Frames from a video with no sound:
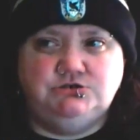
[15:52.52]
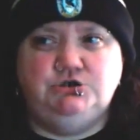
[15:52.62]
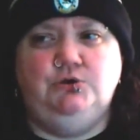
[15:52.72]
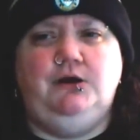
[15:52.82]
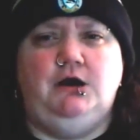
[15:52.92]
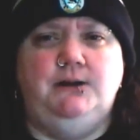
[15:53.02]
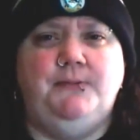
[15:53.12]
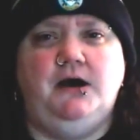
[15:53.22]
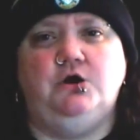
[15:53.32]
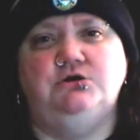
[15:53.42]
to Harry
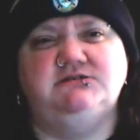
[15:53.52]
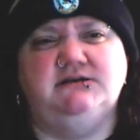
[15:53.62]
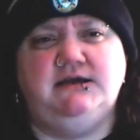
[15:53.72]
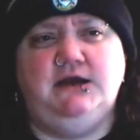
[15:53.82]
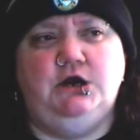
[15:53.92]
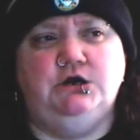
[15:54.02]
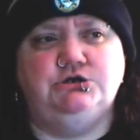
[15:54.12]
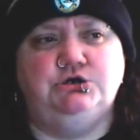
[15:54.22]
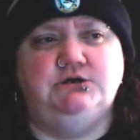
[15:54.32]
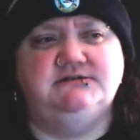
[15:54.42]
Potter as a
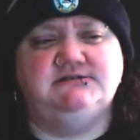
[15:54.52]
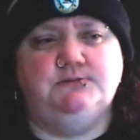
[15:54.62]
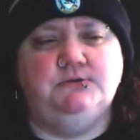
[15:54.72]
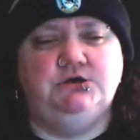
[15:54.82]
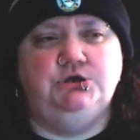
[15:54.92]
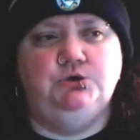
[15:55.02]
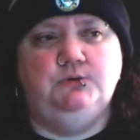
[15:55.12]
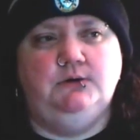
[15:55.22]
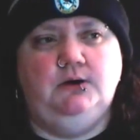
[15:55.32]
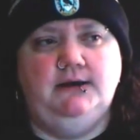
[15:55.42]
character someone who
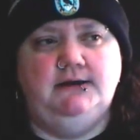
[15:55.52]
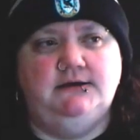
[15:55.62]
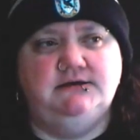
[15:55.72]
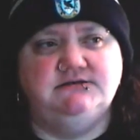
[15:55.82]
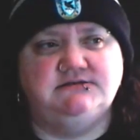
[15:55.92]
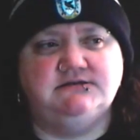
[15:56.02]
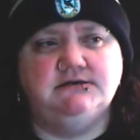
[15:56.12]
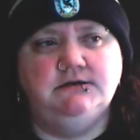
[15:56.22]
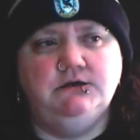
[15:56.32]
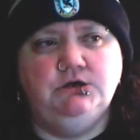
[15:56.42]
is
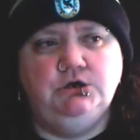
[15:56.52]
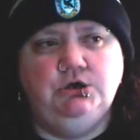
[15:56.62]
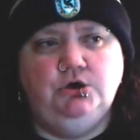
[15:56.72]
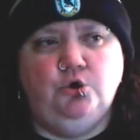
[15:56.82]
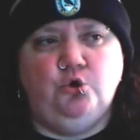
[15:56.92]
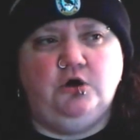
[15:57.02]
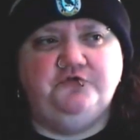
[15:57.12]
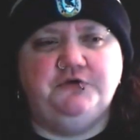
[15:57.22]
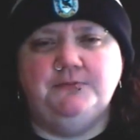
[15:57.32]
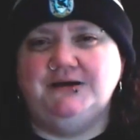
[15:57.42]

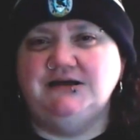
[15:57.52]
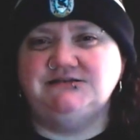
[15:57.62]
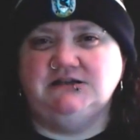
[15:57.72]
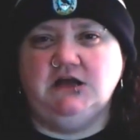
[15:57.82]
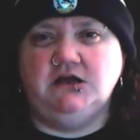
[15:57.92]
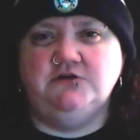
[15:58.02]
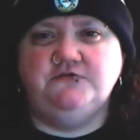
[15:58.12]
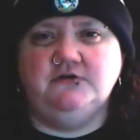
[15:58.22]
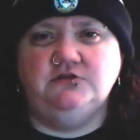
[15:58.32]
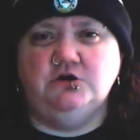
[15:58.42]
orphaned because a lot
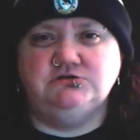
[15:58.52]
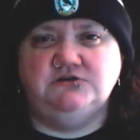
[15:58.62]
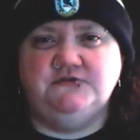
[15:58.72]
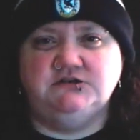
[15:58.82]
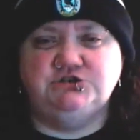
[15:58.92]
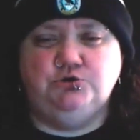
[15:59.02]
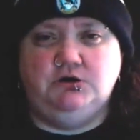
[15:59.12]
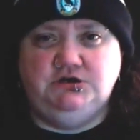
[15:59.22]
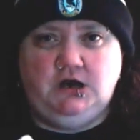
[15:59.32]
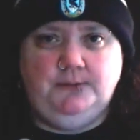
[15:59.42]
of those of us who
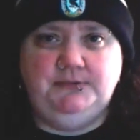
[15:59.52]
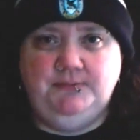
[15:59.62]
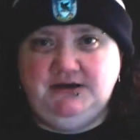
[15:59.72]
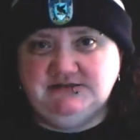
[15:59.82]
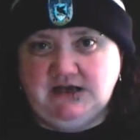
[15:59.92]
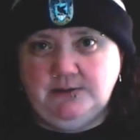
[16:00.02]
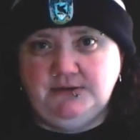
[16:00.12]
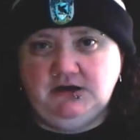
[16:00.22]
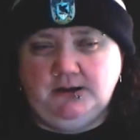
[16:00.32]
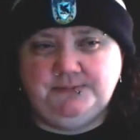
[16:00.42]
are adopted because I'm
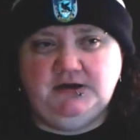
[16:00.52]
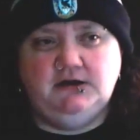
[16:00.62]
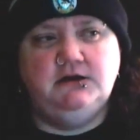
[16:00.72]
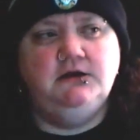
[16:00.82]
adopted